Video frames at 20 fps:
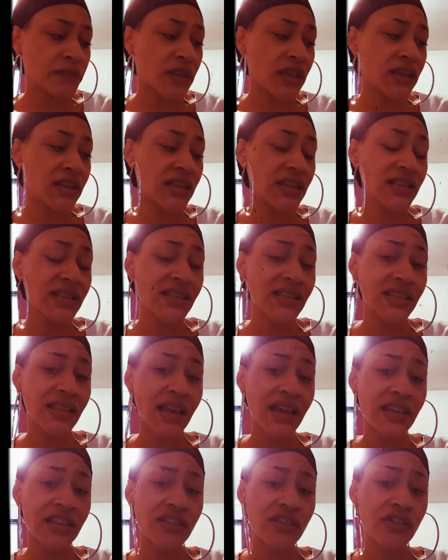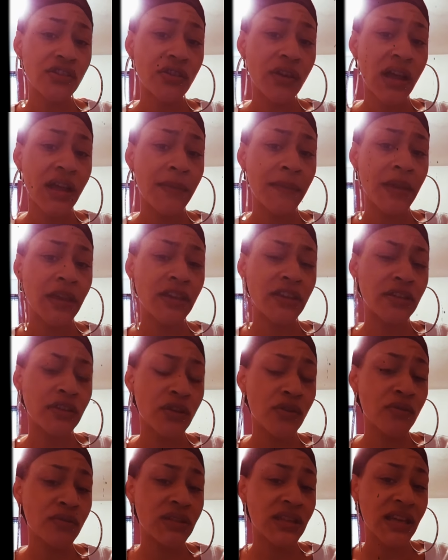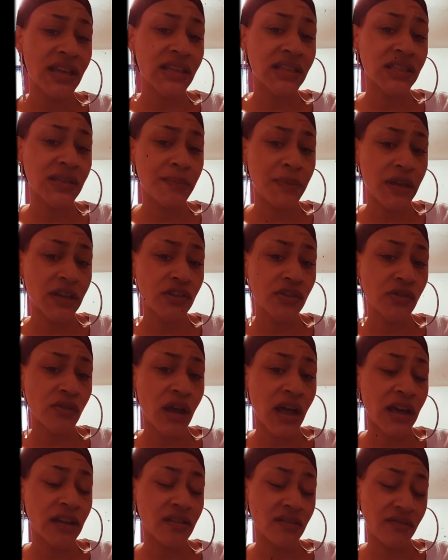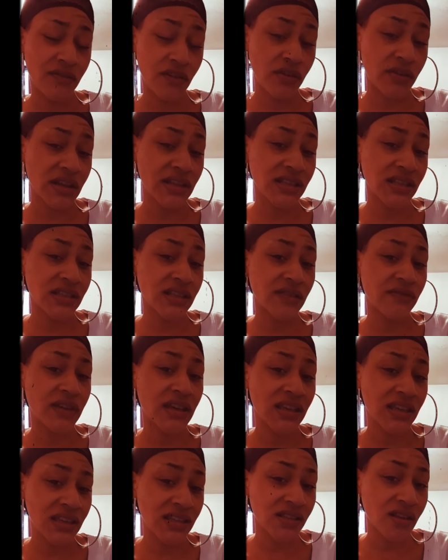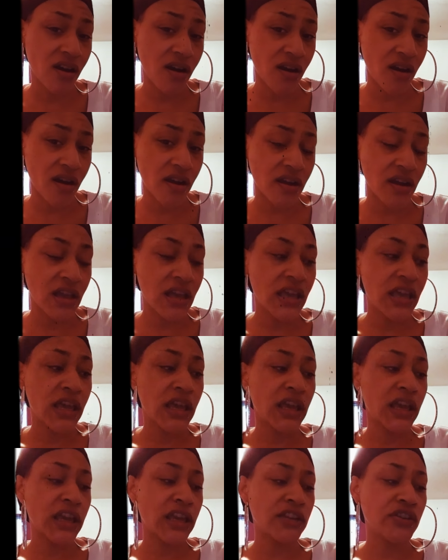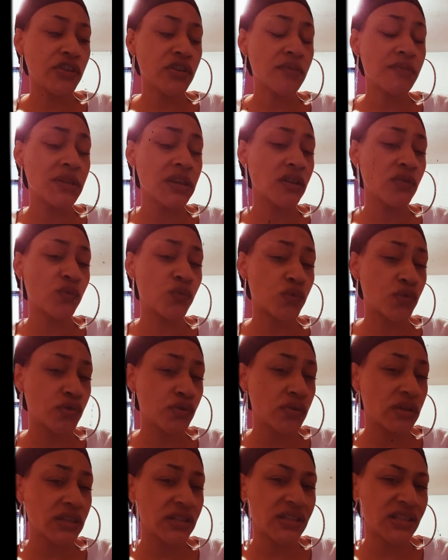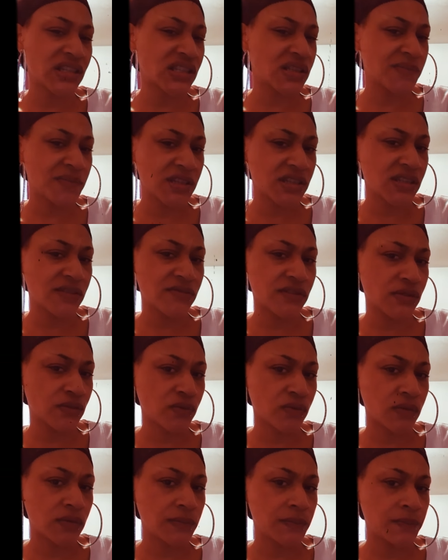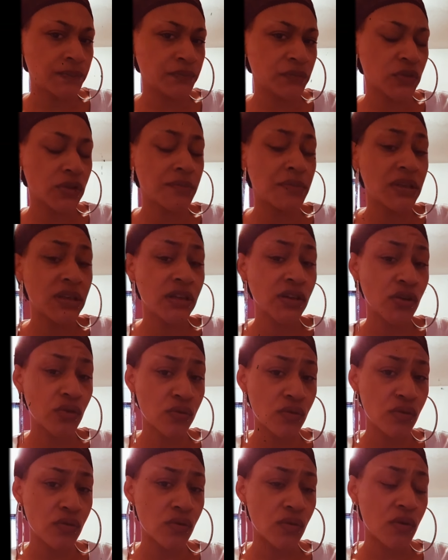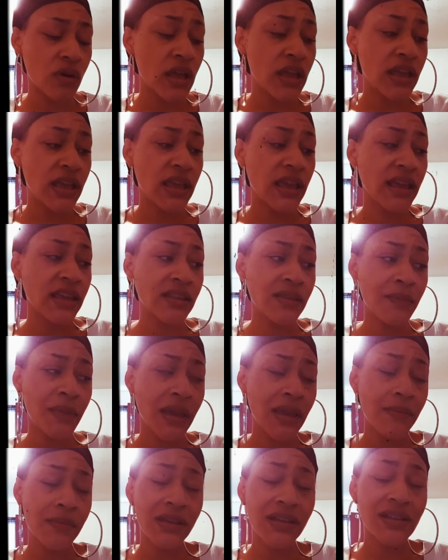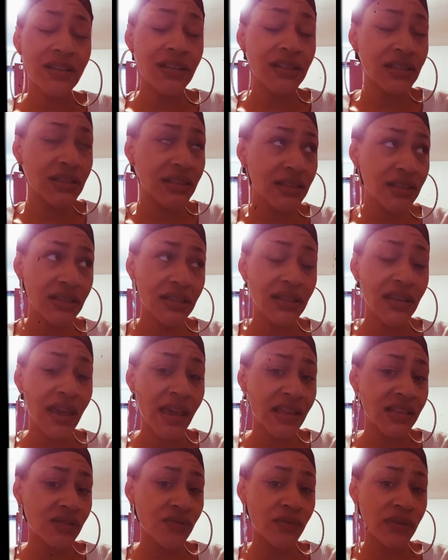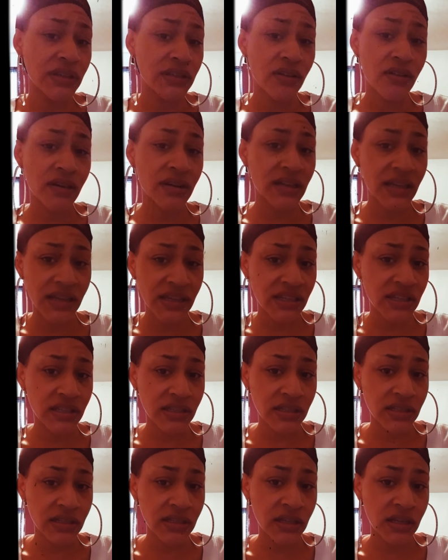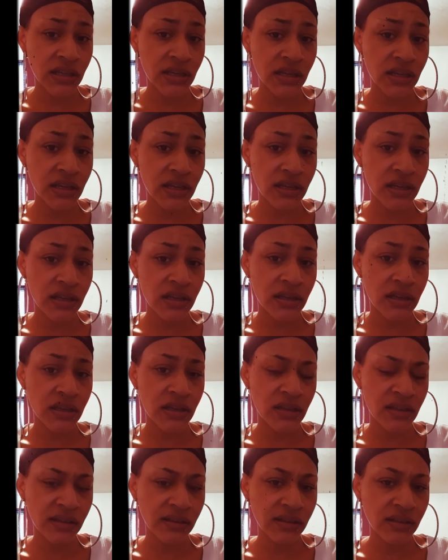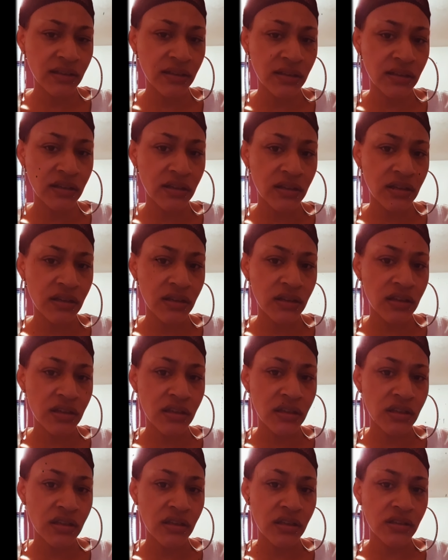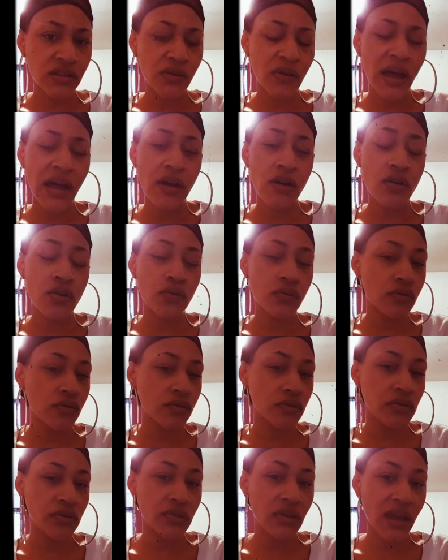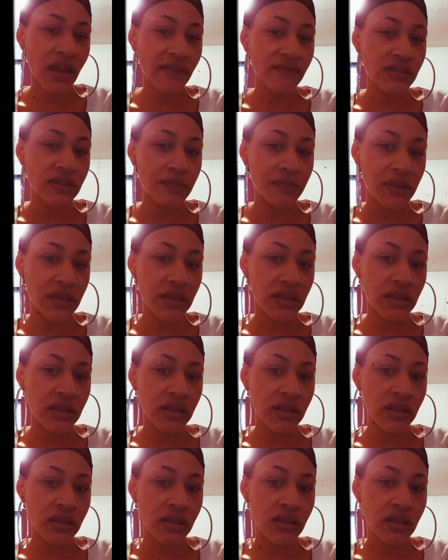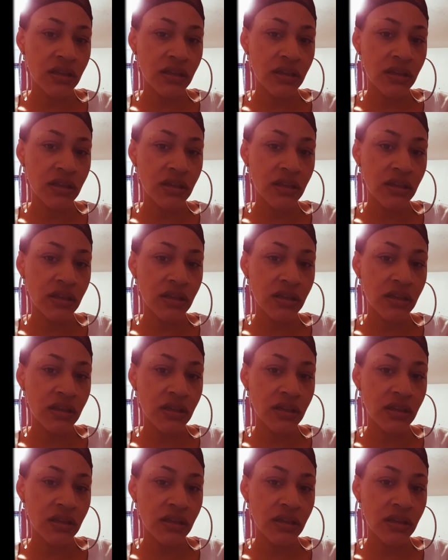And he decided to try and make your day special out of the graces of his heart. And you're being rude and dismissive to him. You're being cruel. And the baby clearly has a retardation. Huh? So how cruel do you have to be